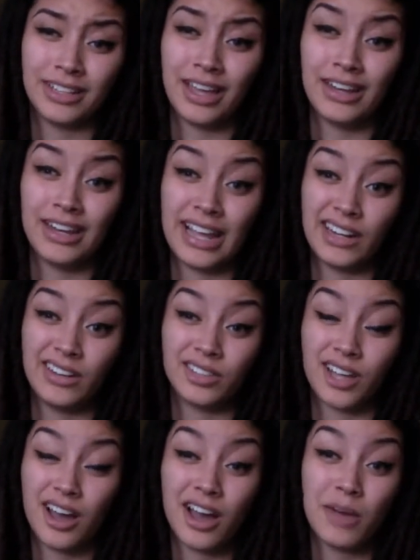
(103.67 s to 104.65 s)
a negative
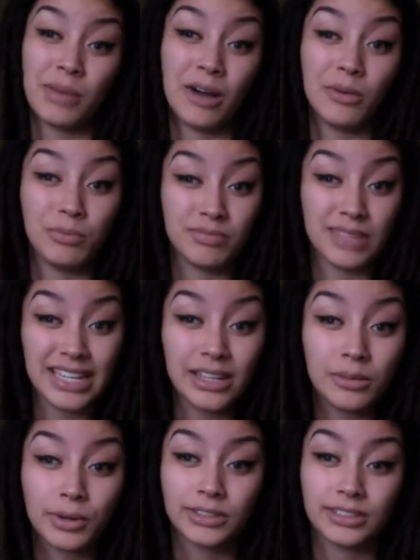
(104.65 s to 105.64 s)
thought about me
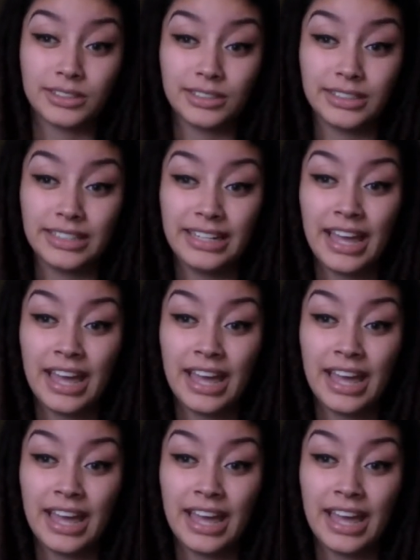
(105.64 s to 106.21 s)
personally